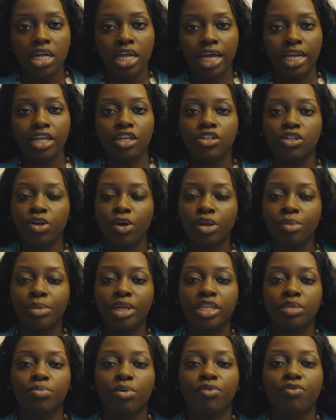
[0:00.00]
at least 30
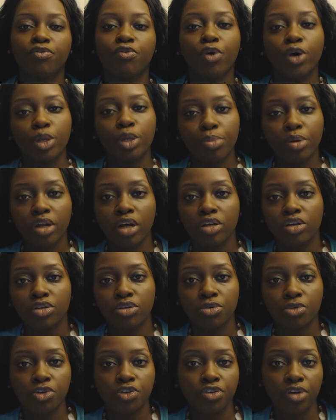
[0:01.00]
minutes before you put on your
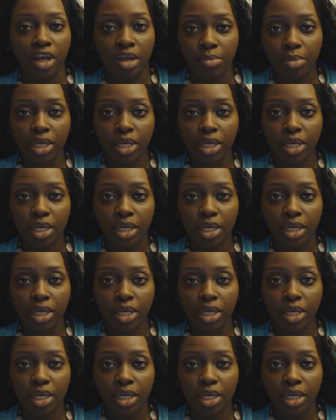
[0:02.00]
new tray,